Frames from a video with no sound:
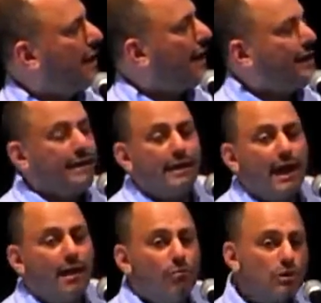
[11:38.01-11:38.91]
And
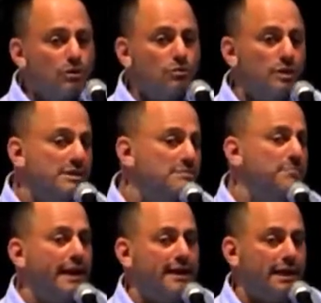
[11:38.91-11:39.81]
I want to
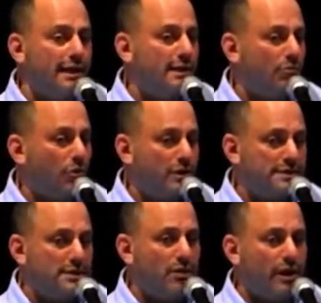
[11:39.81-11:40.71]
explain a little what
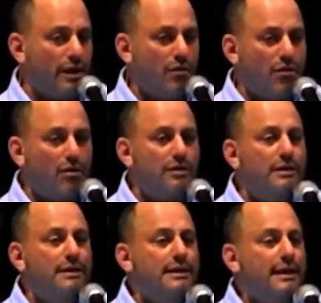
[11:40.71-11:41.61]
is going on,